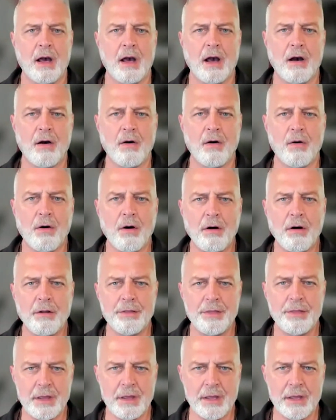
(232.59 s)
uh,
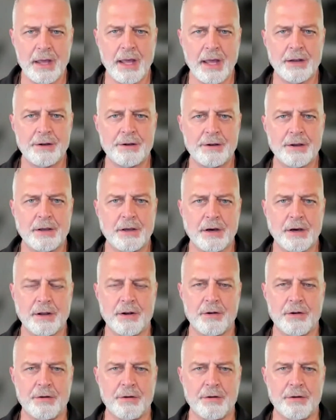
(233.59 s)
all the anti-gun